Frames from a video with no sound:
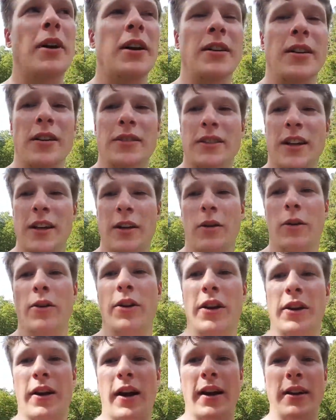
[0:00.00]
but it does get
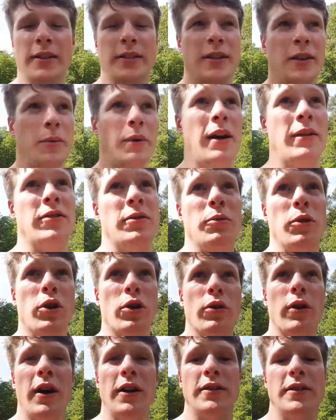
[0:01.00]
cold at nights, and we have some
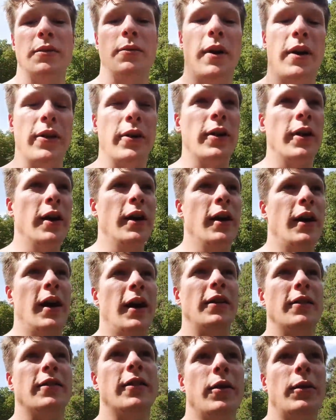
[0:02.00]
crazy weather,
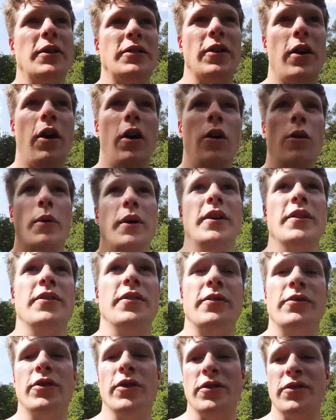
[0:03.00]
and so it's
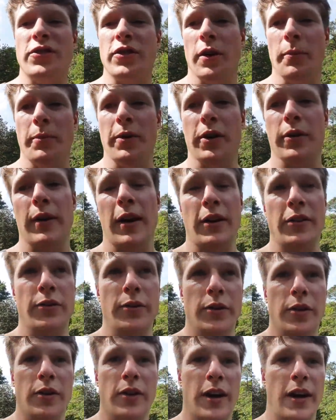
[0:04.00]
always just jumping
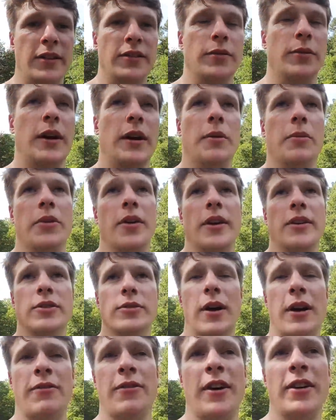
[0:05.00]
around doing all kinds of random
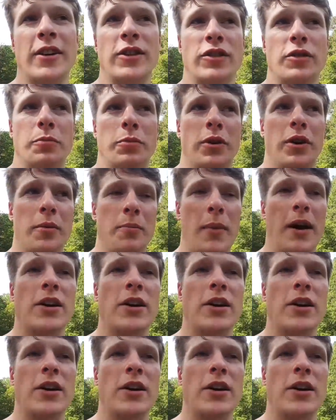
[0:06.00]
things. So I finally just put